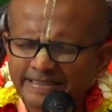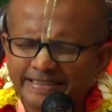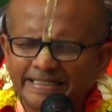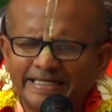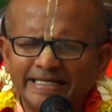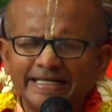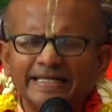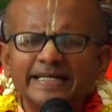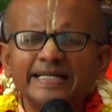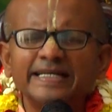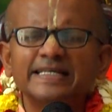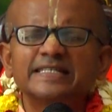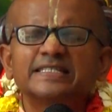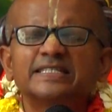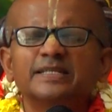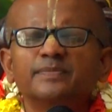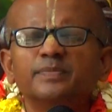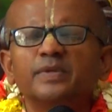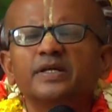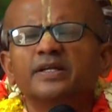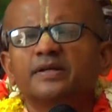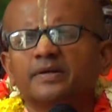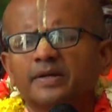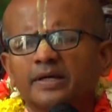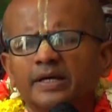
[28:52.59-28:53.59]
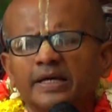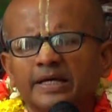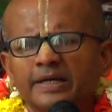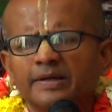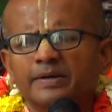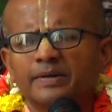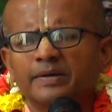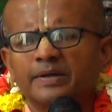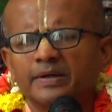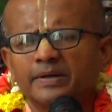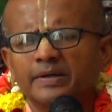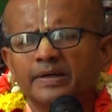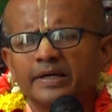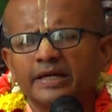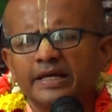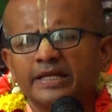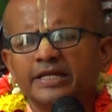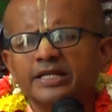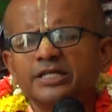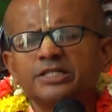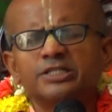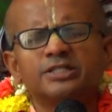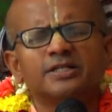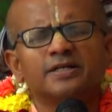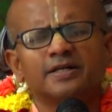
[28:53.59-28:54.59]
tedious
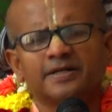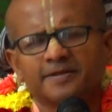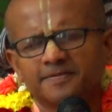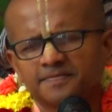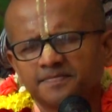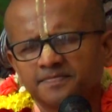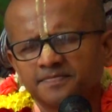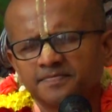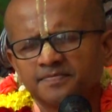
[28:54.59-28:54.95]
initially,